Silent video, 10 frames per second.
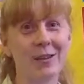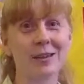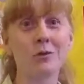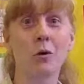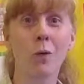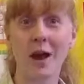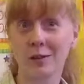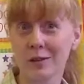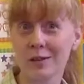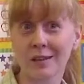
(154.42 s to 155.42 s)
They do a
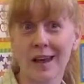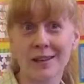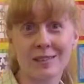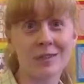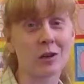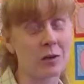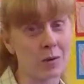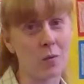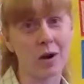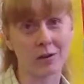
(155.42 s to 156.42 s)
wireless class. They talk
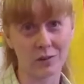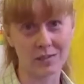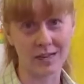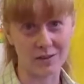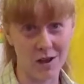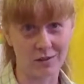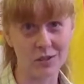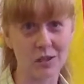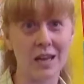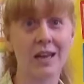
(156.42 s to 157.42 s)
about wireless
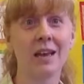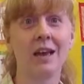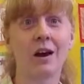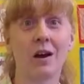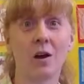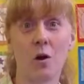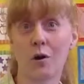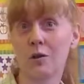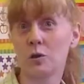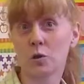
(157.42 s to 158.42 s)
technology,
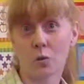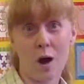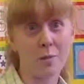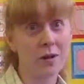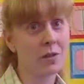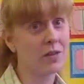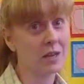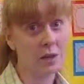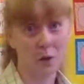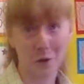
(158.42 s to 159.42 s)
art, drama,
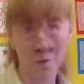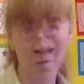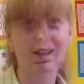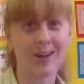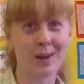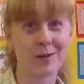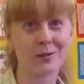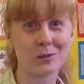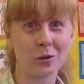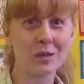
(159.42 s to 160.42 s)
theater.
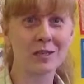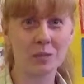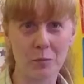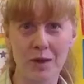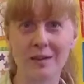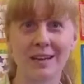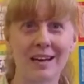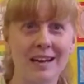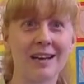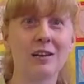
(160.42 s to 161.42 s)
So it's
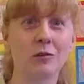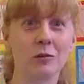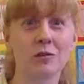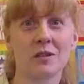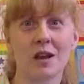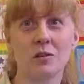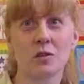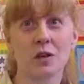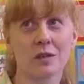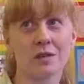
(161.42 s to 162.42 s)
expanded, and it includes not
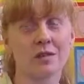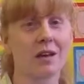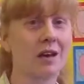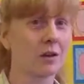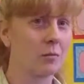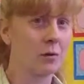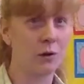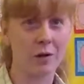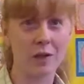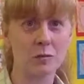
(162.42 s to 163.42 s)
just a
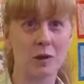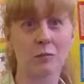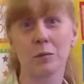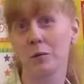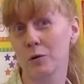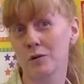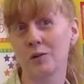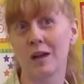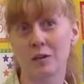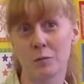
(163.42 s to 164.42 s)
computer aspect, but a
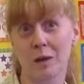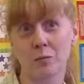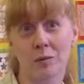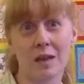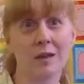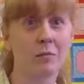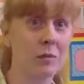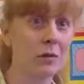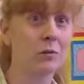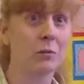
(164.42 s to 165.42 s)
personal aspect where they can
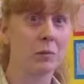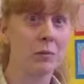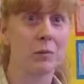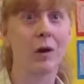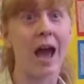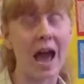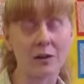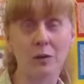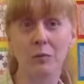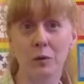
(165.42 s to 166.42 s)
meet with the people
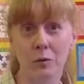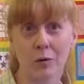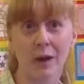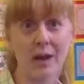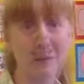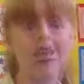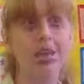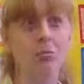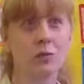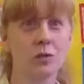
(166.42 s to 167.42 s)
at Computer Aid.
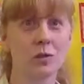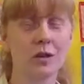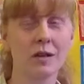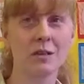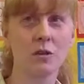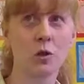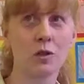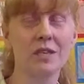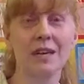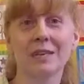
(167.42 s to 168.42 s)
It was
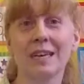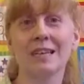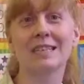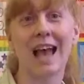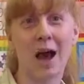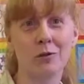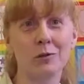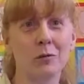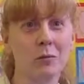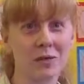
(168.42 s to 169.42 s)
good to get the kids out
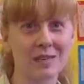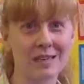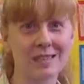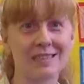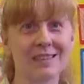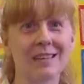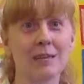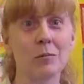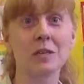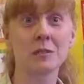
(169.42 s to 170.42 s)
to a business and to let
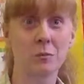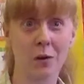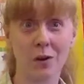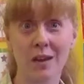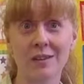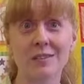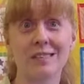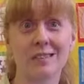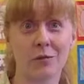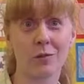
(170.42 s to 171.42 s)
them experience
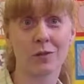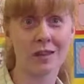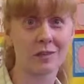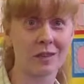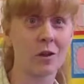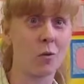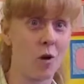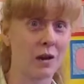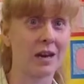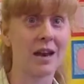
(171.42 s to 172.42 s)
the different things that go
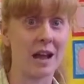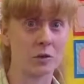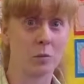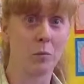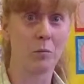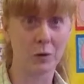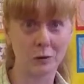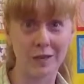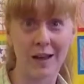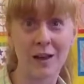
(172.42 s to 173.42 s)
on in an actual
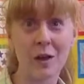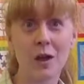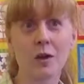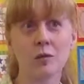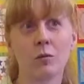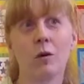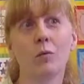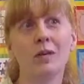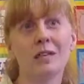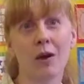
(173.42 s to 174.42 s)
building. So what
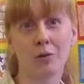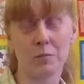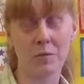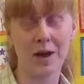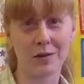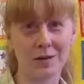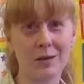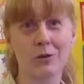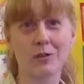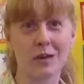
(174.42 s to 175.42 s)
we tell them about
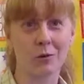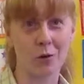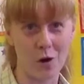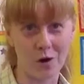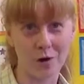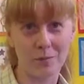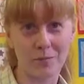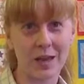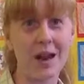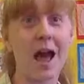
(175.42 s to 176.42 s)
here at Sacred Heart
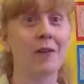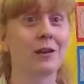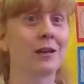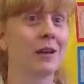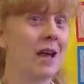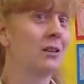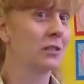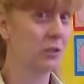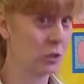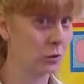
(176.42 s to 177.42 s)
and having
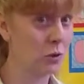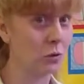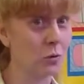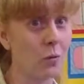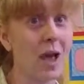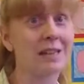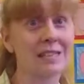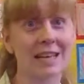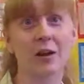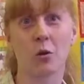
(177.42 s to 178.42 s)
to do as
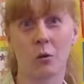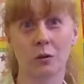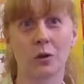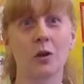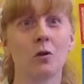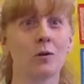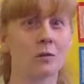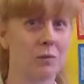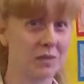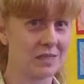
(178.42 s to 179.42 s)
they get older and go into
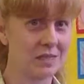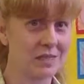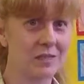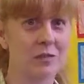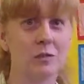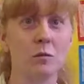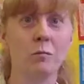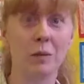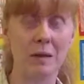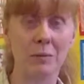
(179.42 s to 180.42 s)
businesses and
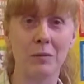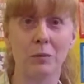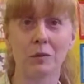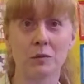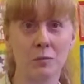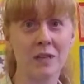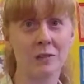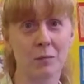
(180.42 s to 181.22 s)
meet people and speak to